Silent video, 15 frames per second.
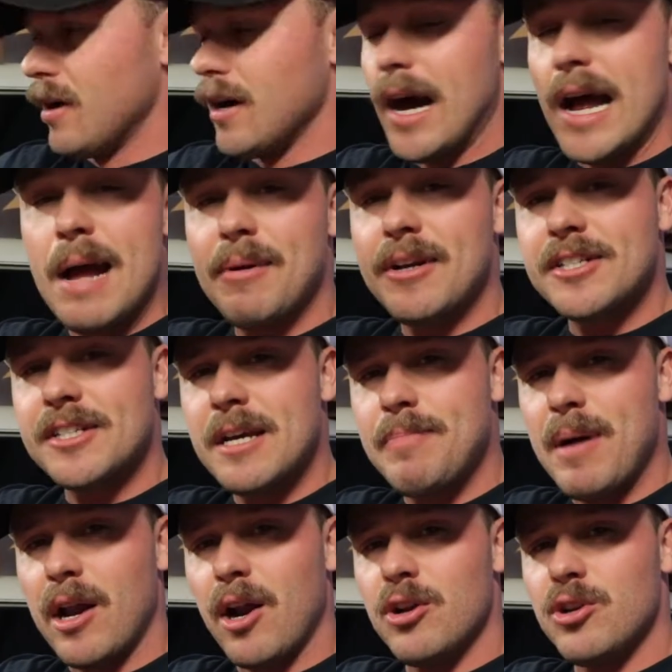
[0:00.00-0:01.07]
I am going to skip
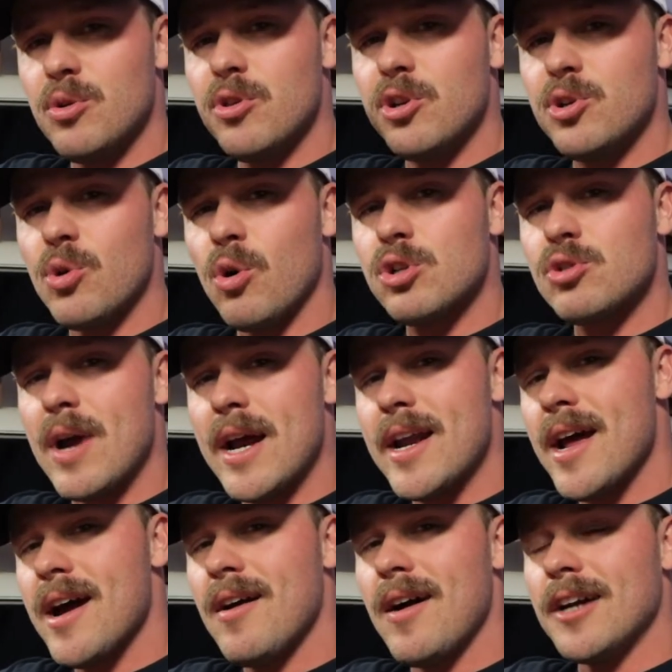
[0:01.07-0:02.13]
out on doing the doors right
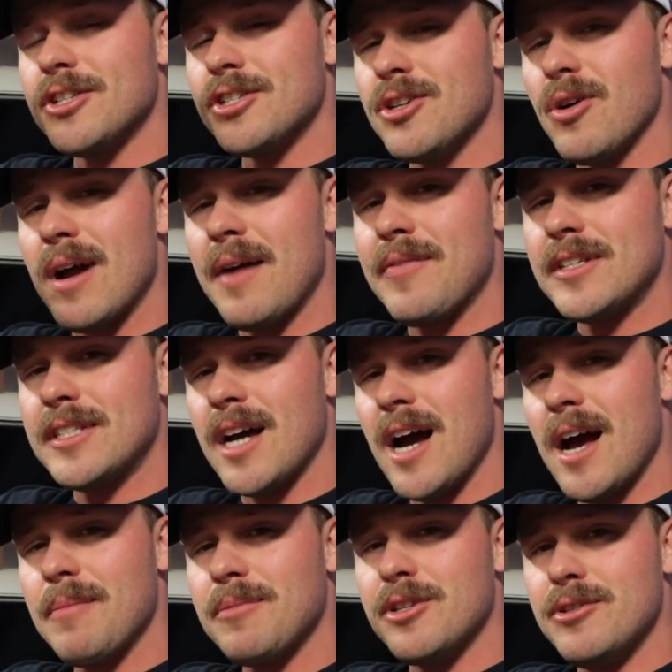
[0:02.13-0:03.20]
now. I just don't have the
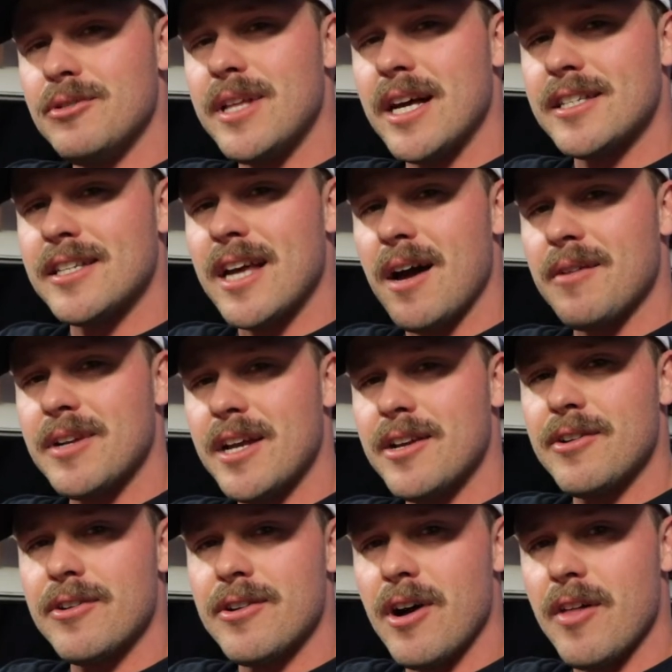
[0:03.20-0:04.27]
time to do that sound
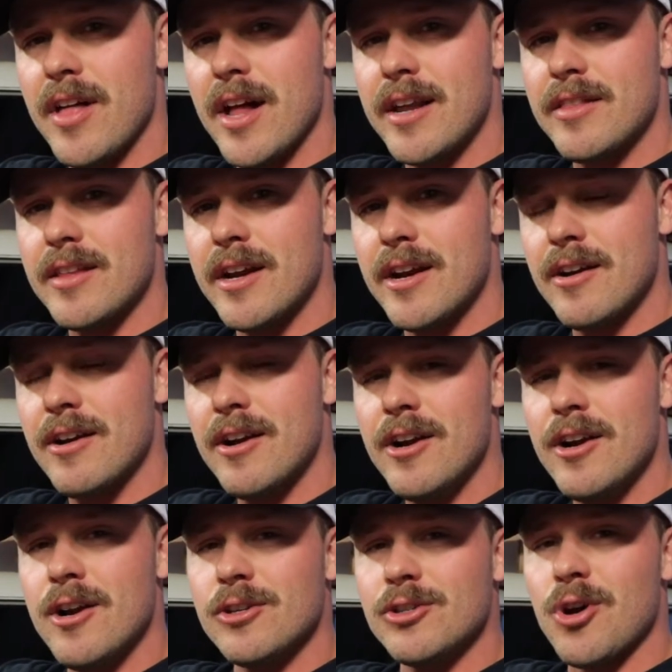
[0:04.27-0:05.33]
deadener and all that in there.
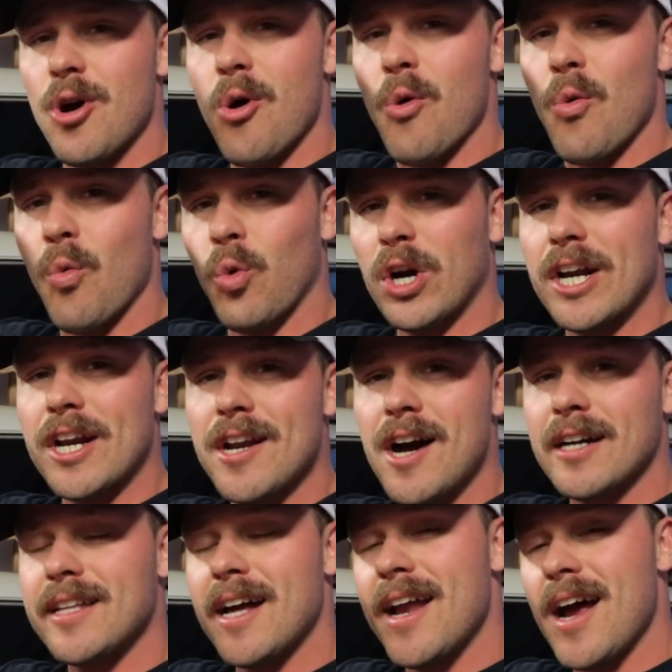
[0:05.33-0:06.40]
So we're going to
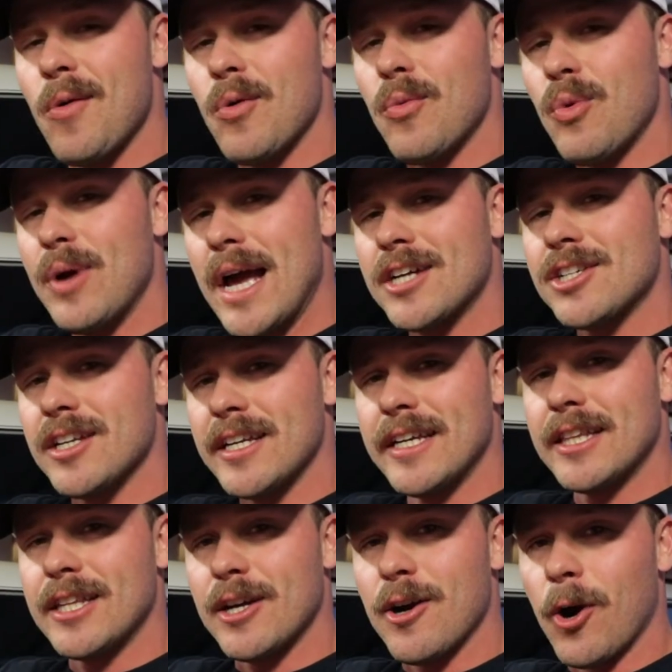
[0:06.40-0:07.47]
knock that out when we actually
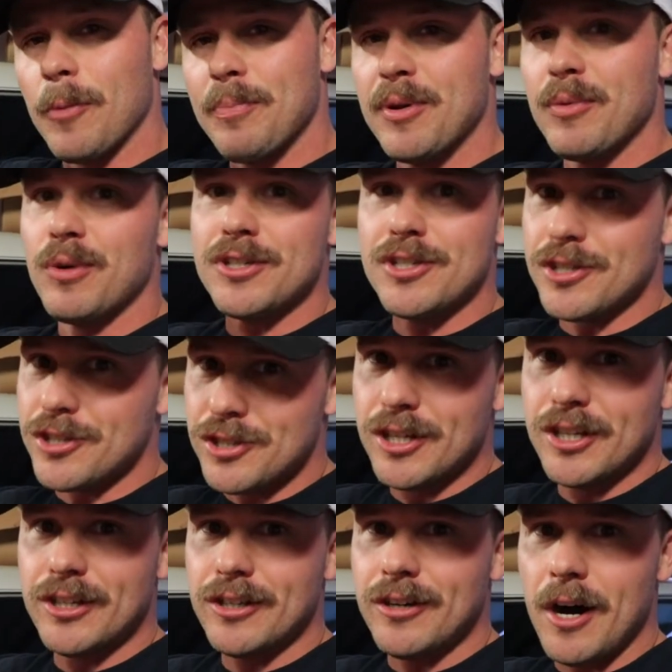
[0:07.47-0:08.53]
get the carpet, which is
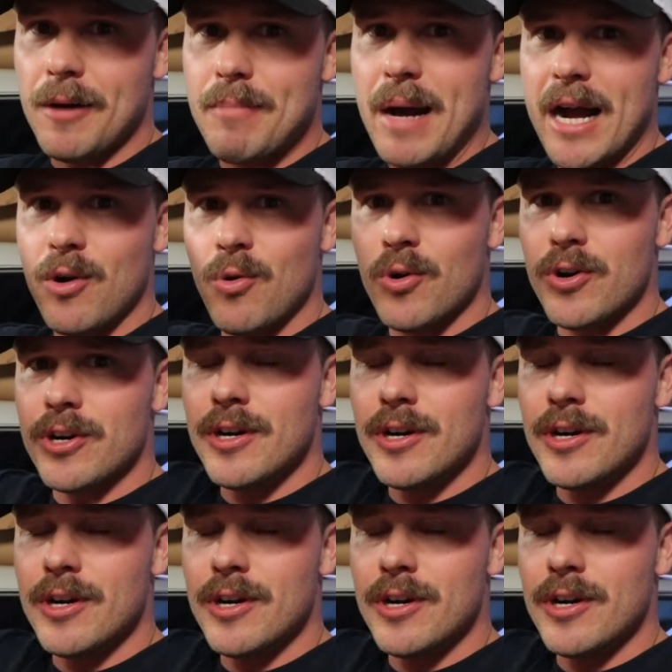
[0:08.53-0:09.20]
still on back order.